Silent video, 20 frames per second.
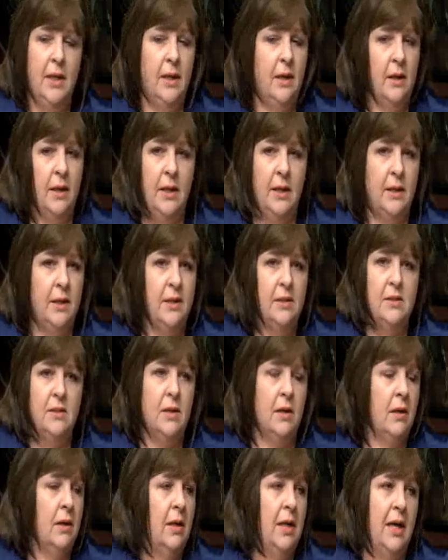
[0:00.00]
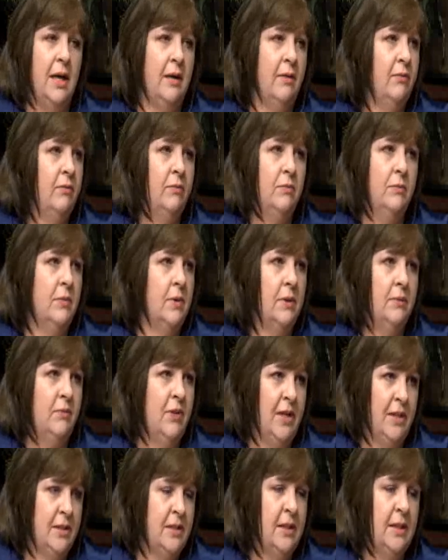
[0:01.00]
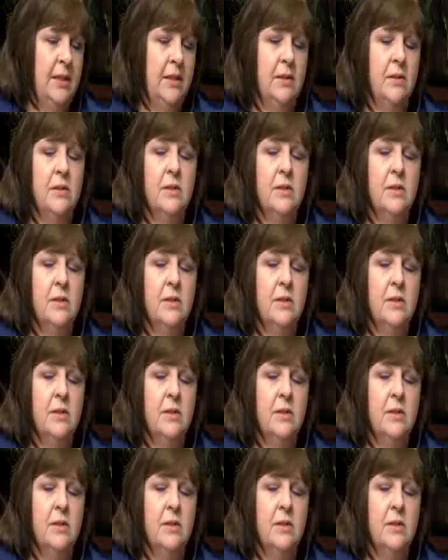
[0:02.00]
again, it's not a live vaccine.